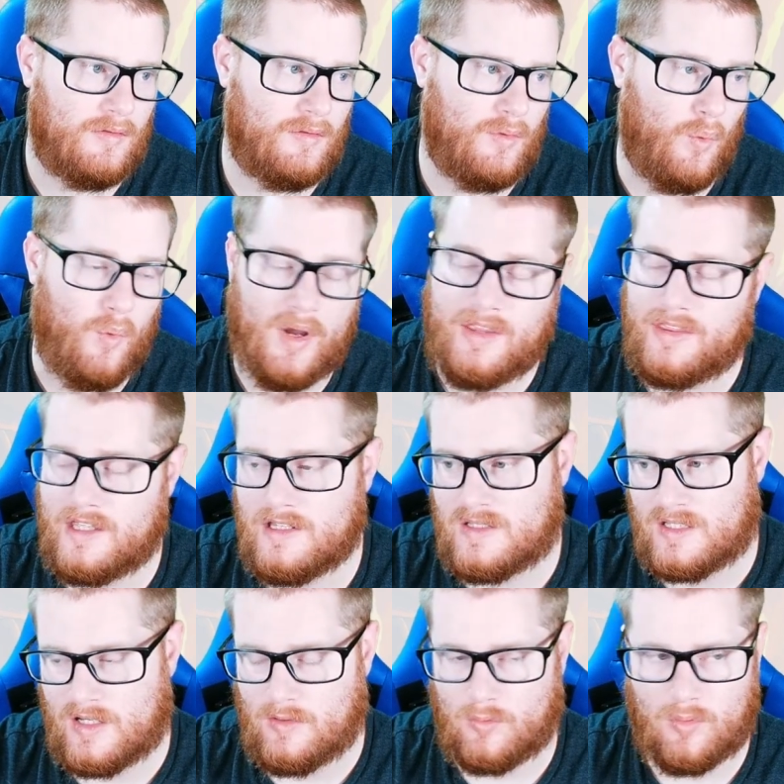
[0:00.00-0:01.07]
With
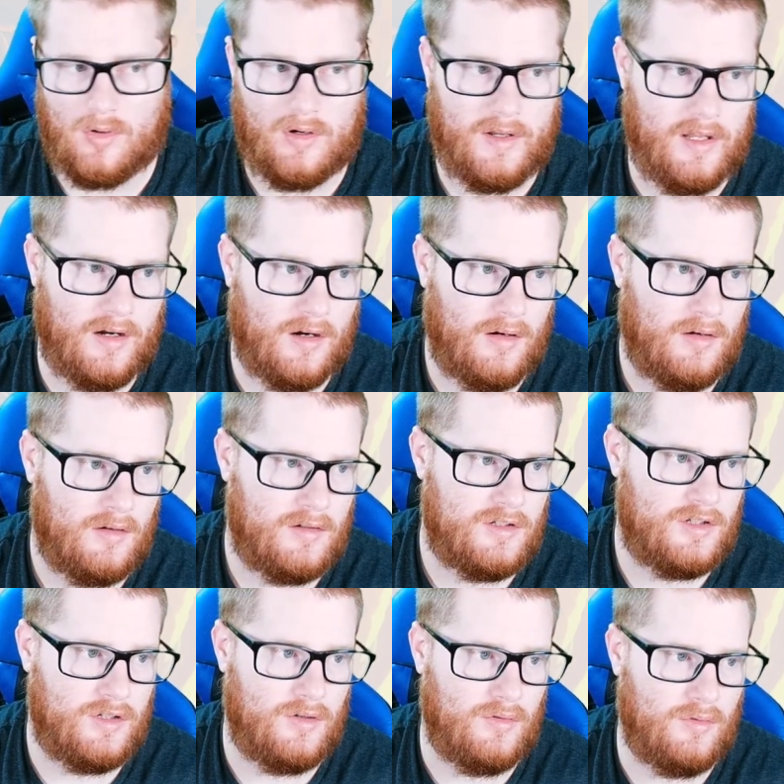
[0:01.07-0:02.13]
Incineroar here
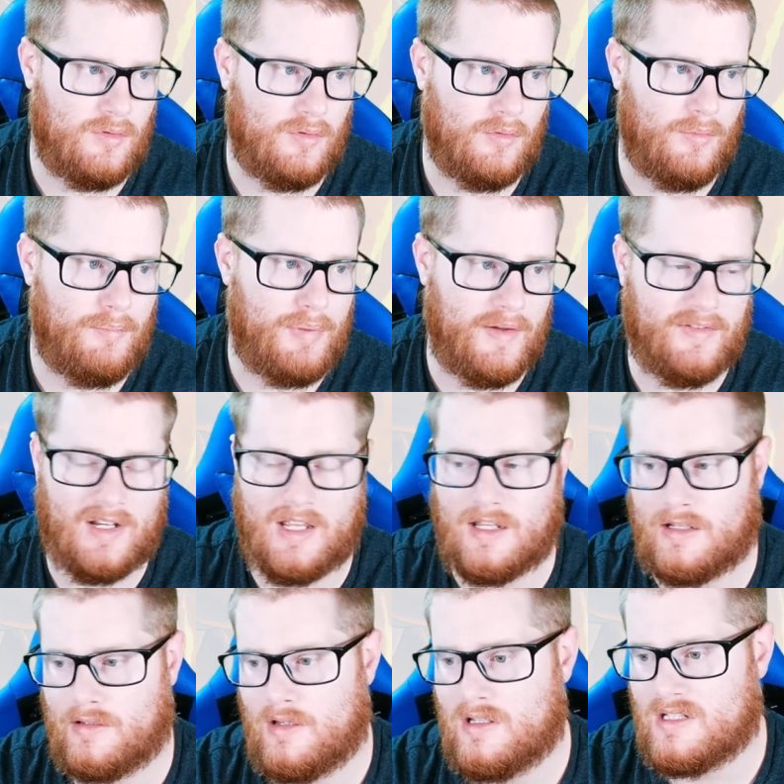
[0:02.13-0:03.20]
to pivot
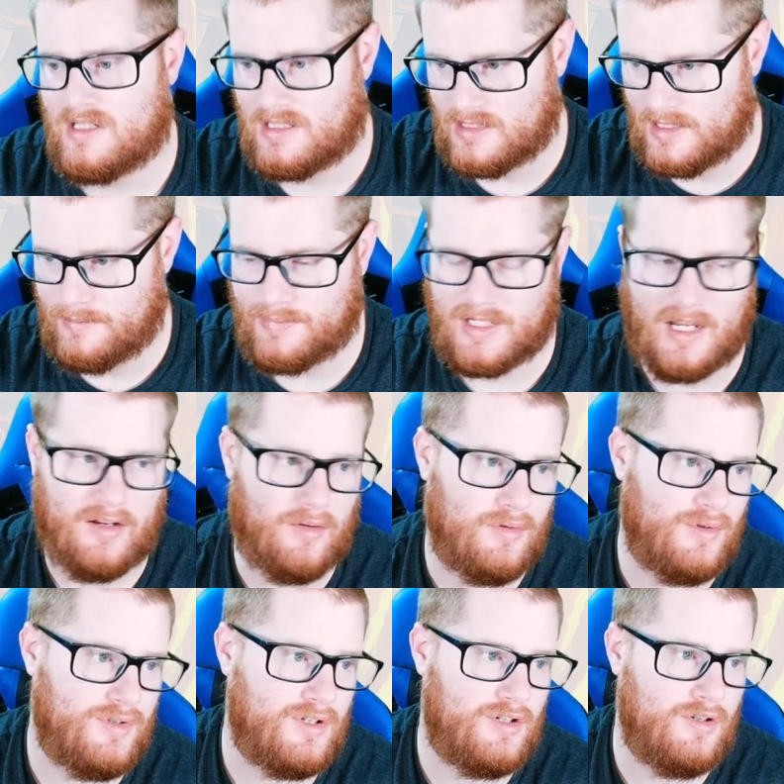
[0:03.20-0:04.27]
in Sleep
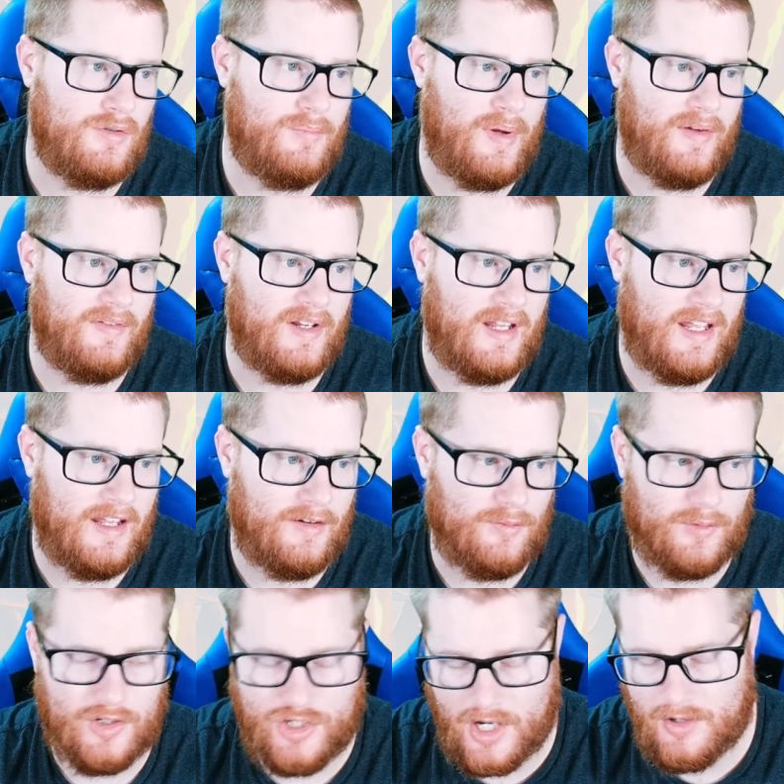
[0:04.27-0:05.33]
Cycles, to pivot in
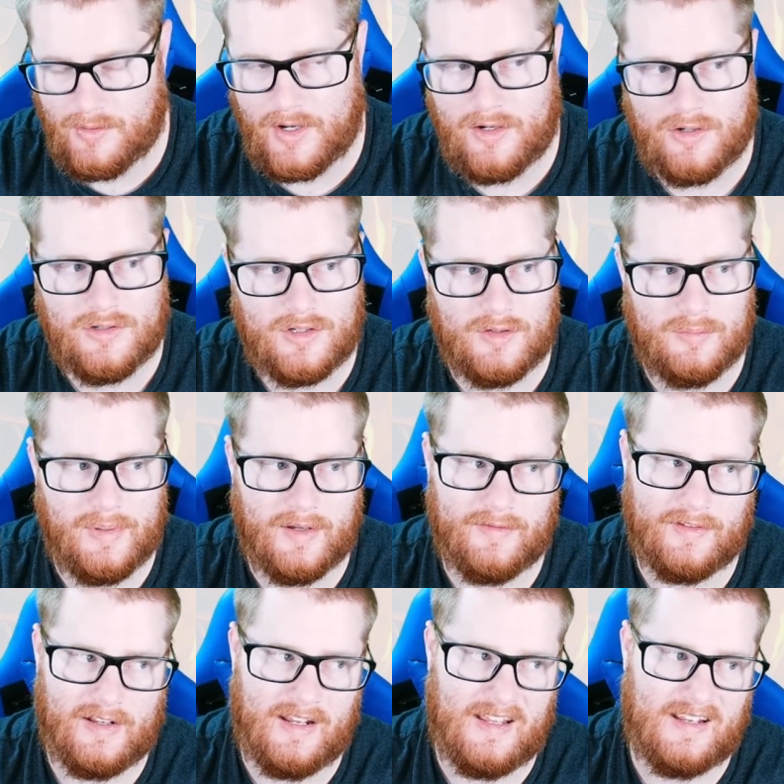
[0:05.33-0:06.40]
Regenerator, to
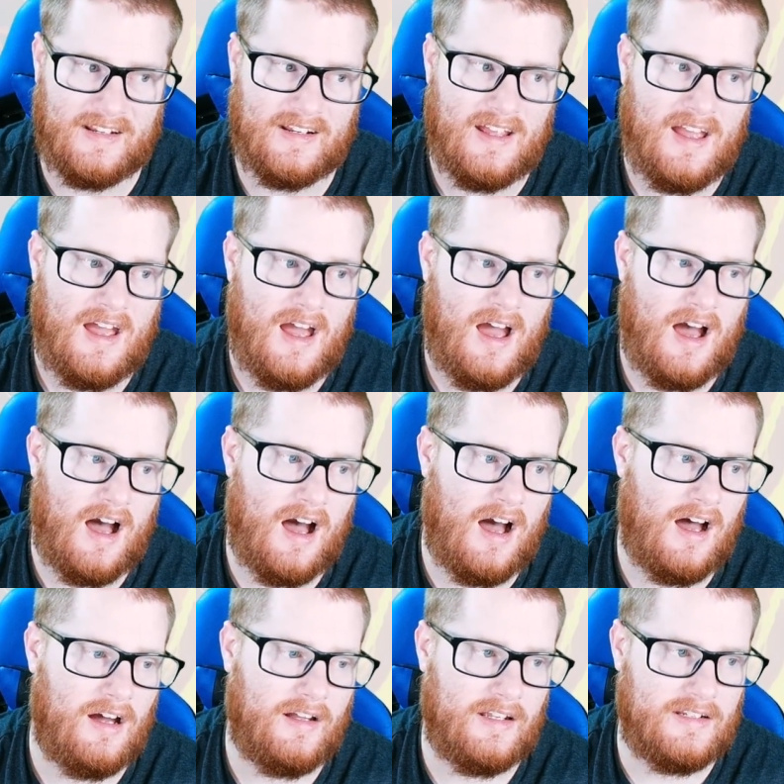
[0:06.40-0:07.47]
pivot in
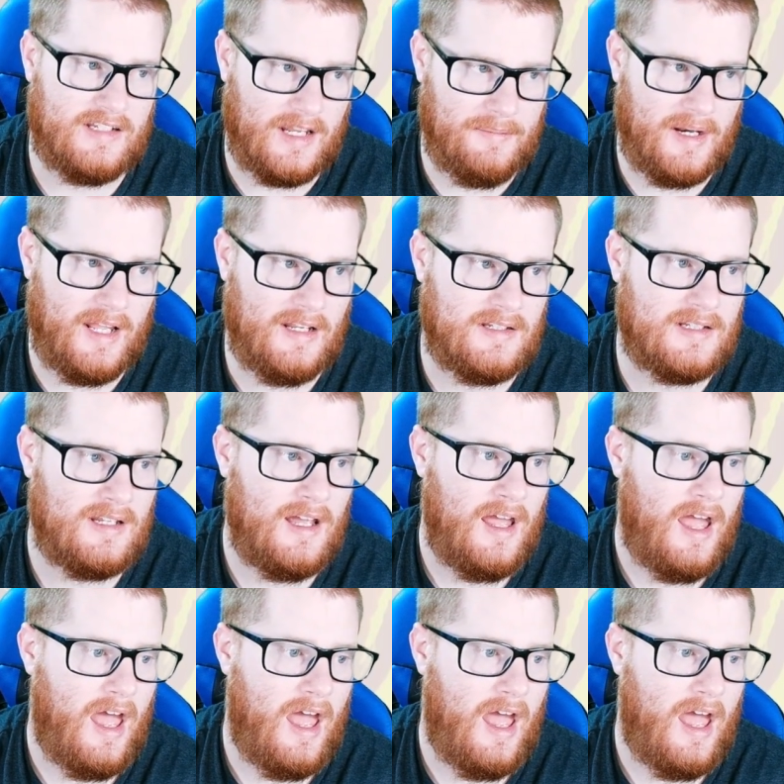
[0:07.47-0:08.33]
Intimidates.